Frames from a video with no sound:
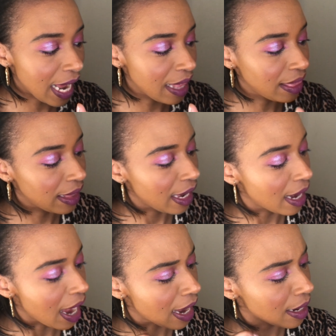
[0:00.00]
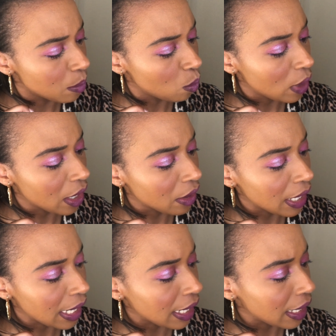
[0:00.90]
and then I'm
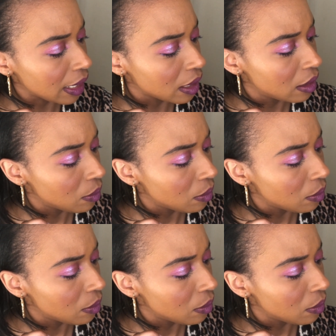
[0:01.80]
wearing